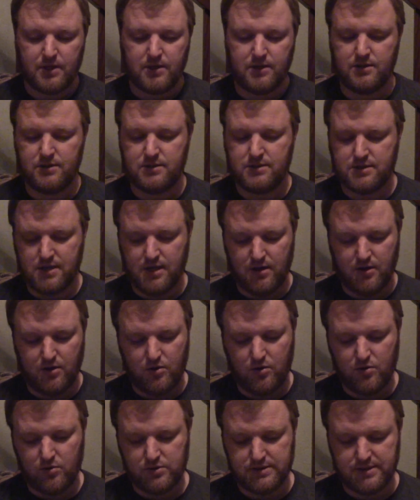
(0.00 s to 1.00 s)

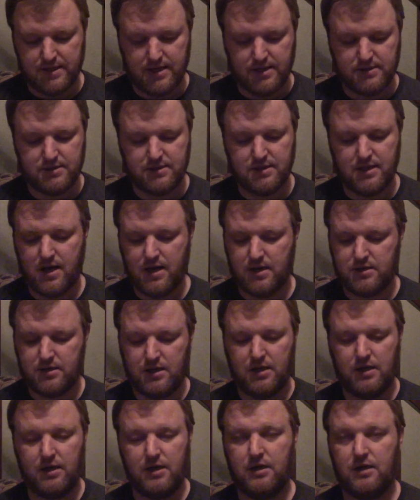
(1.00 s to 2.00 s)
Castillo says that
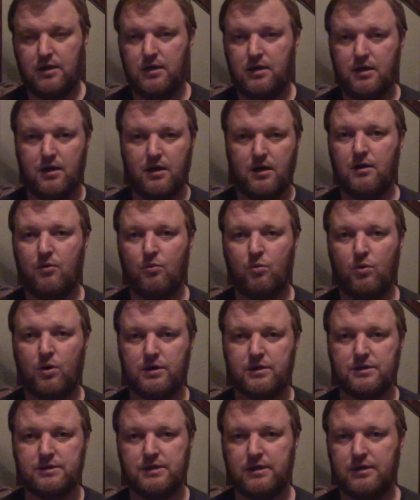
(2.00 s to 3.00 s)
he
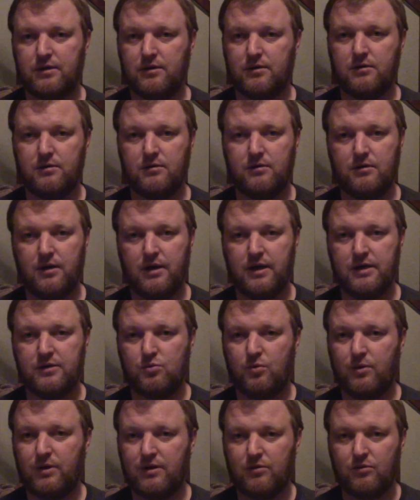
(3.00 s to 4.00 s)
works and is
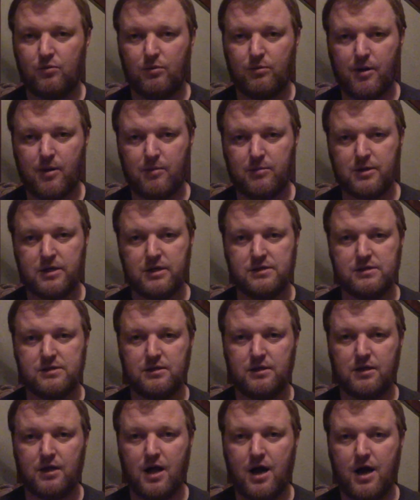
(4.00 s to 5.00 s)
with Republicans a
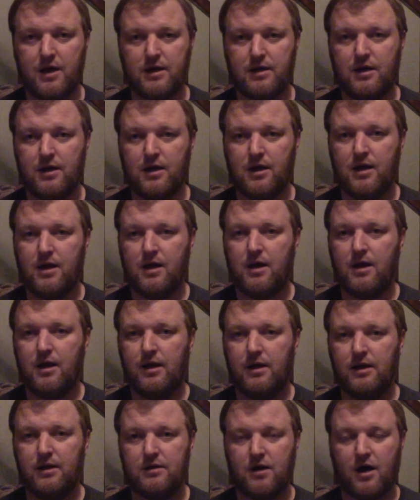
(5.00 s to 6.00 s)
lot.
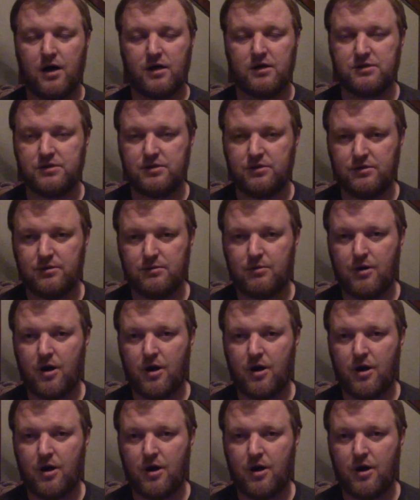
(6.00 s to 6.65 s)
He talks to them